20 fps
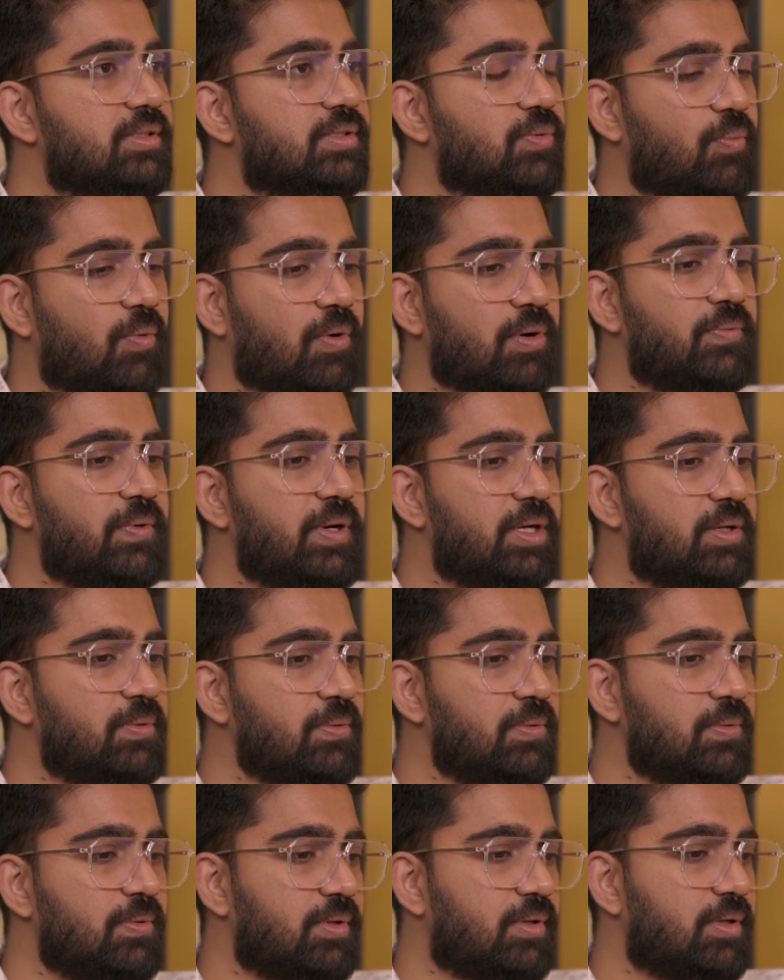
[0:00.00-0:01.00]
So what we do,
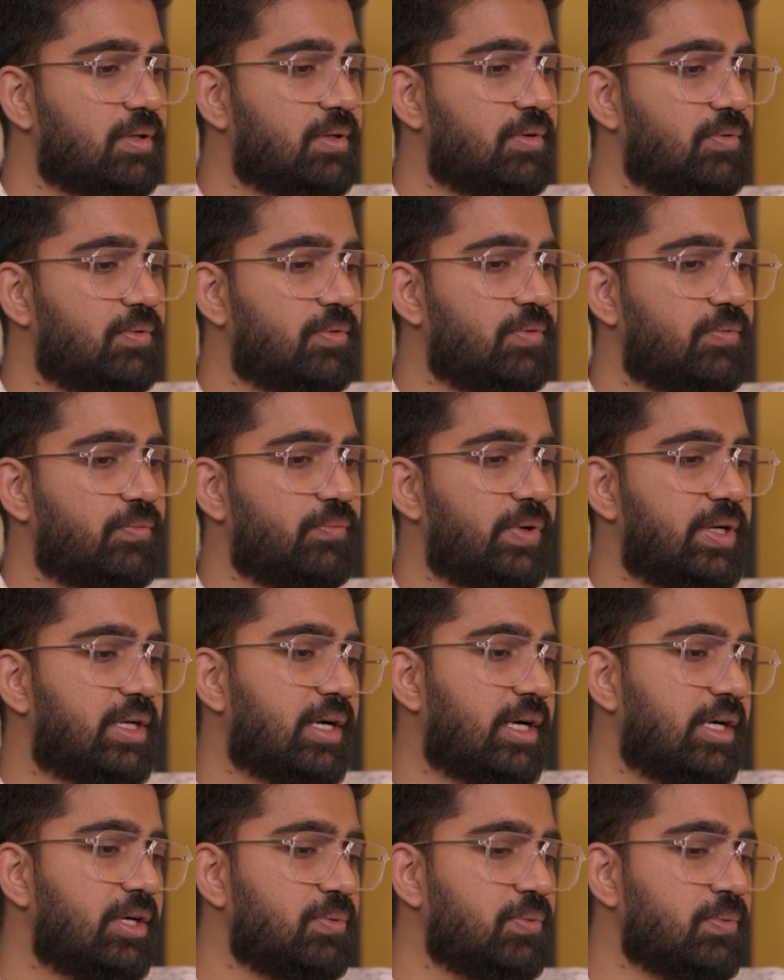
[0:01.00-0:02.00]
we
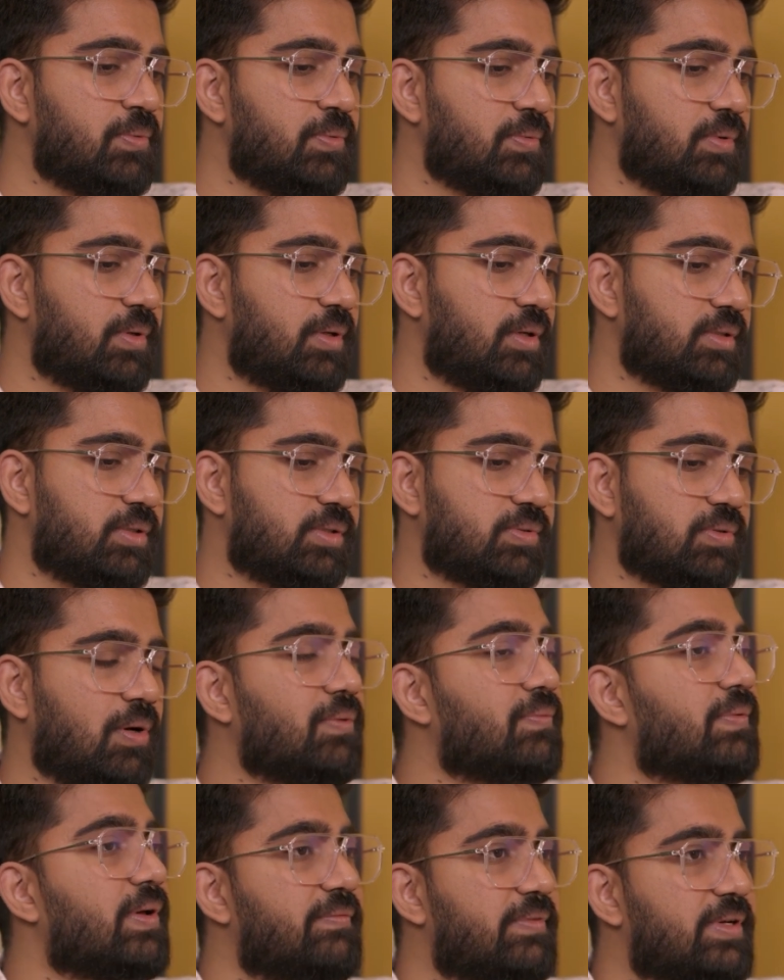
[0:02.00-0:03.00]
try to
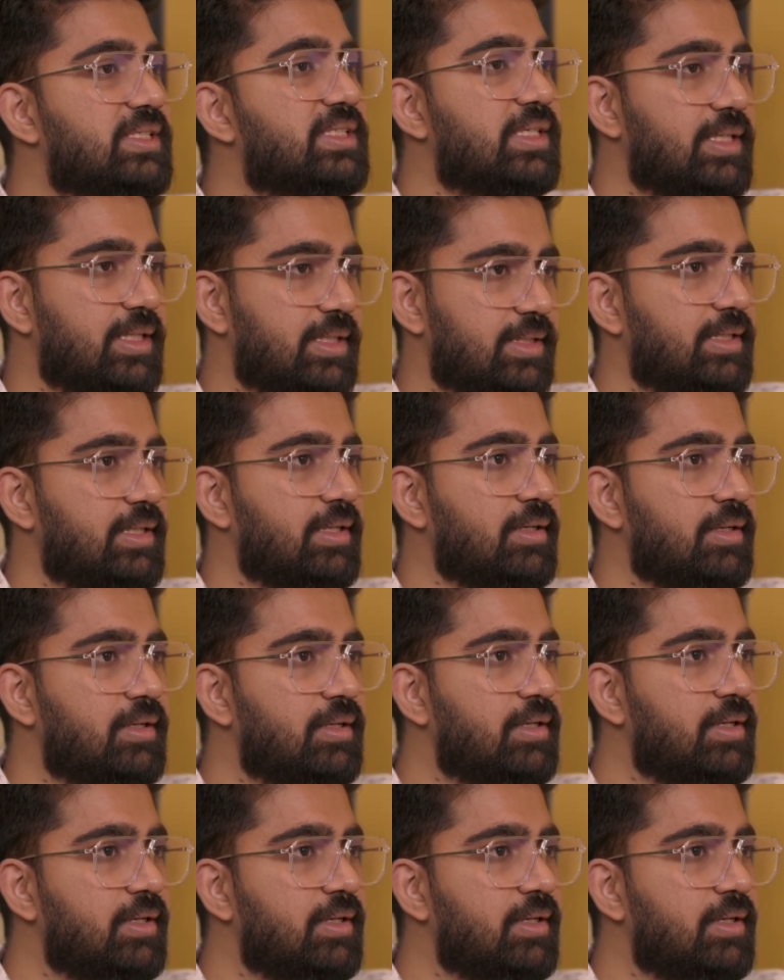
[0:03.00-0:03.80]
solve every single thing.